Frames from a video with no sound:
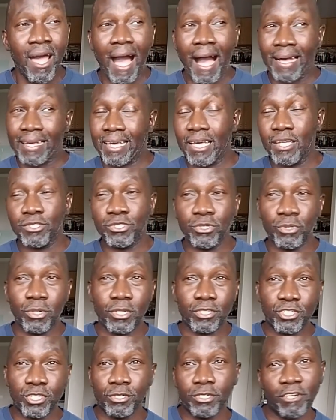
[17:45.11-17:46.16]
I can't do
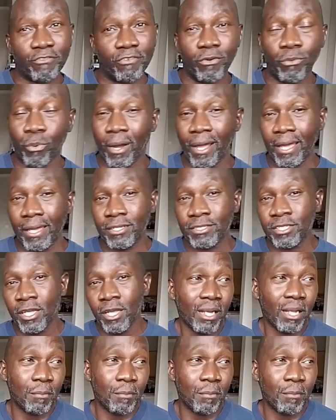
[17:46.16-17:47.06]
it two different ways.